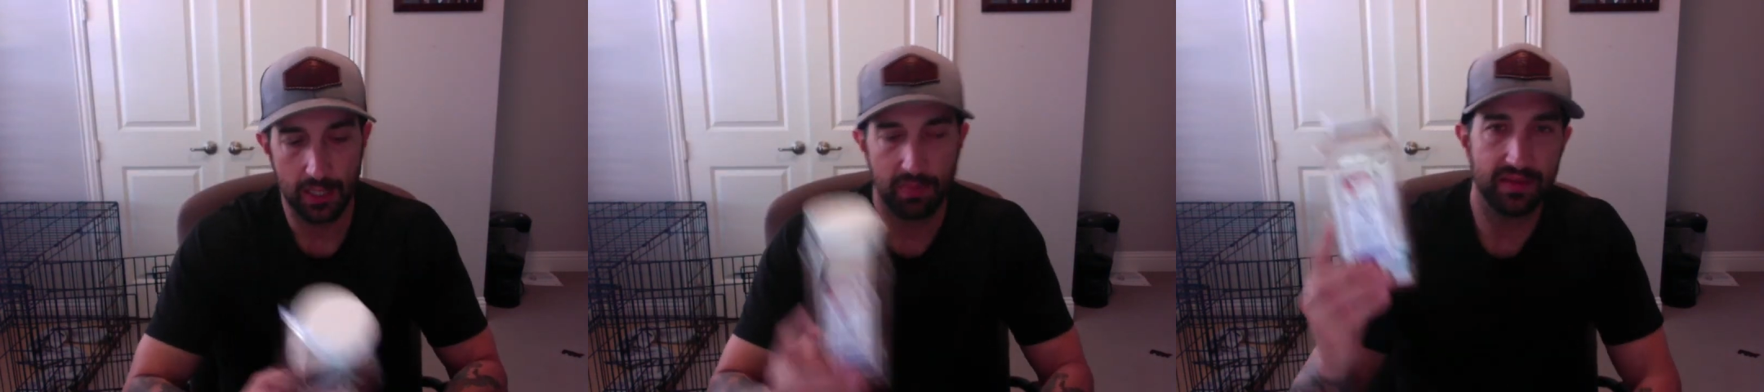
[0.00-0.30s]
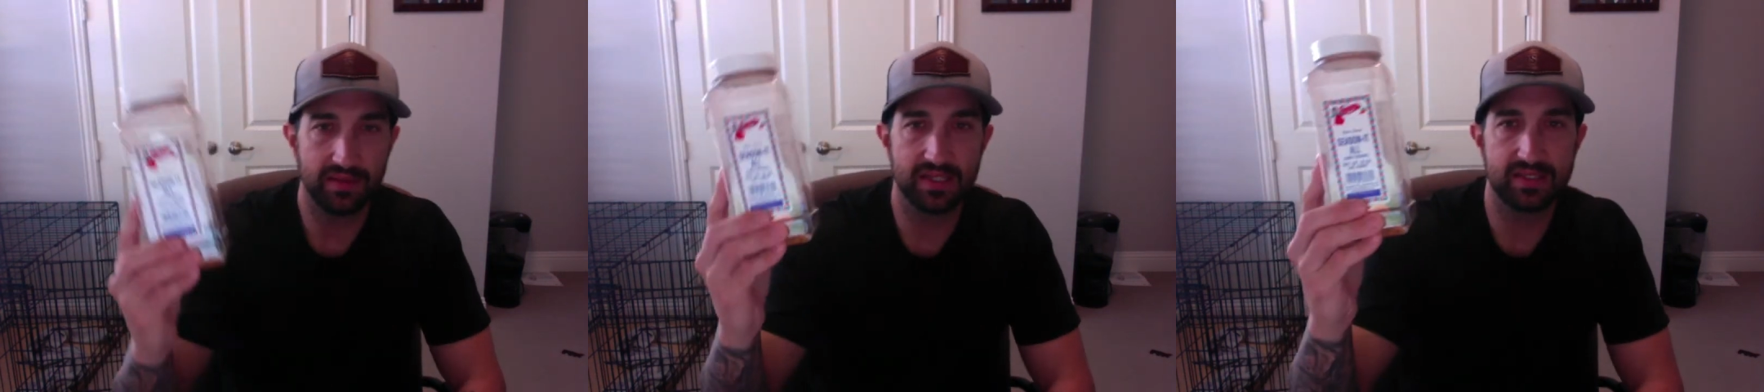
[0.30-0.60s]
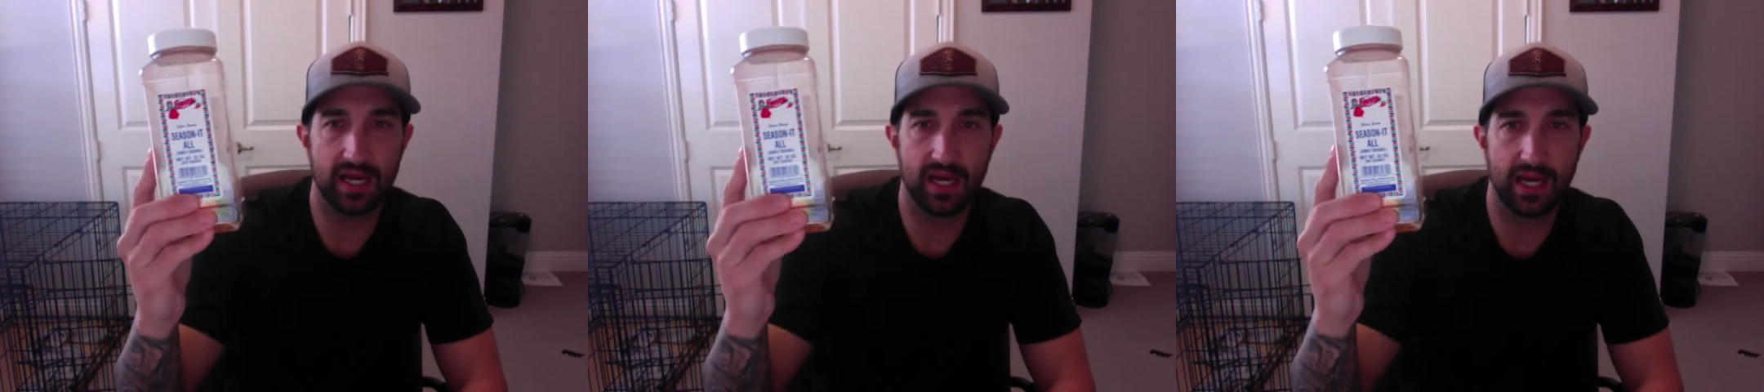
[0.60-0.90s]
But this
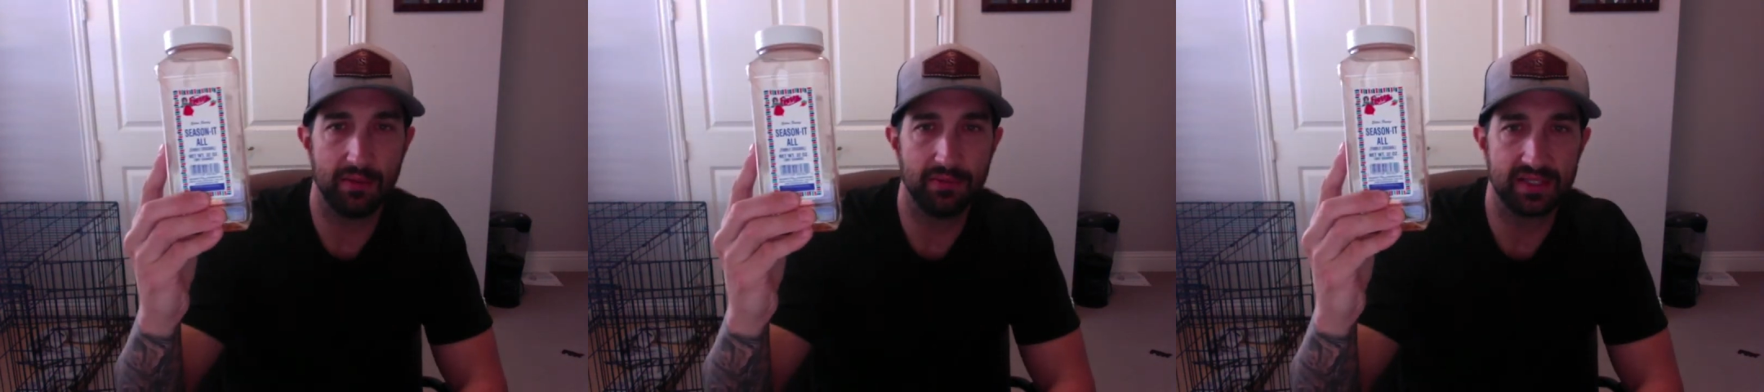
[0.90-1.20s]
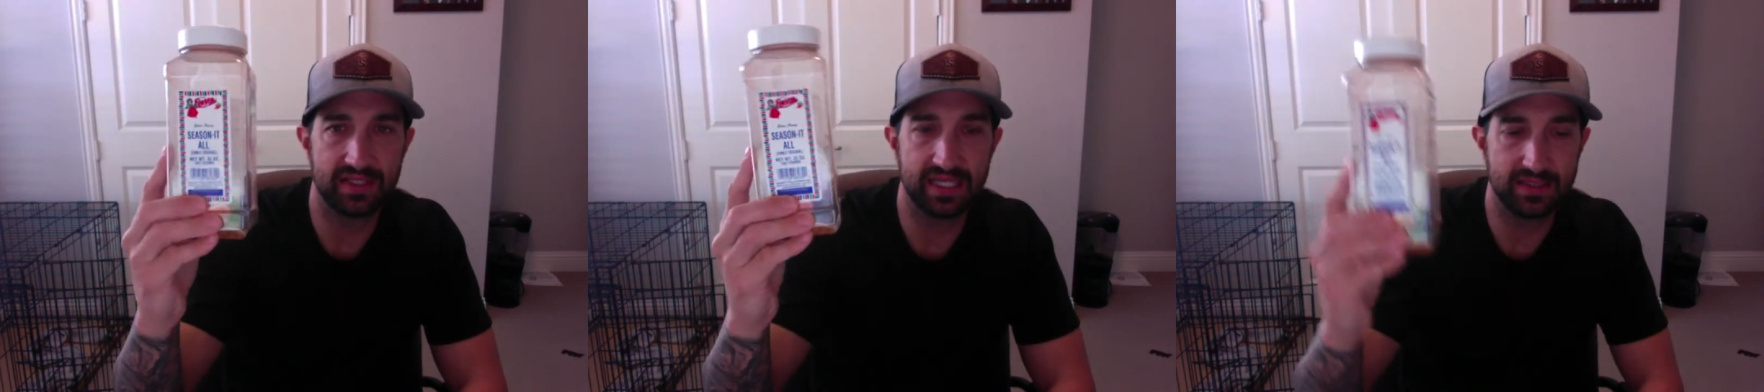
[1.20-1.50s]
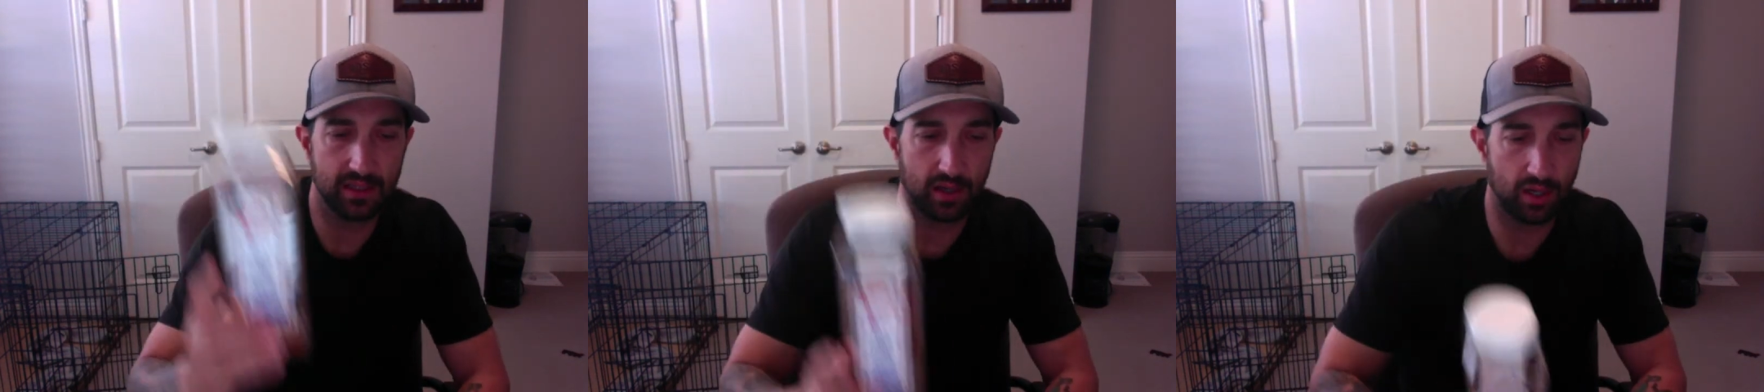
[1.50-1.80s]

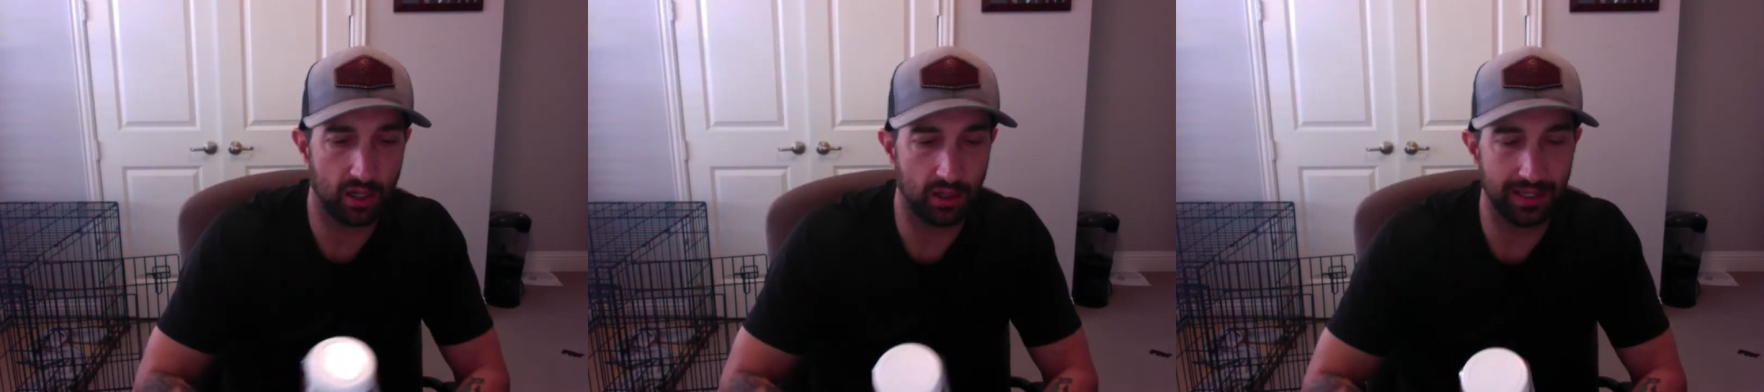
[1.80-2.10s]
Season It All,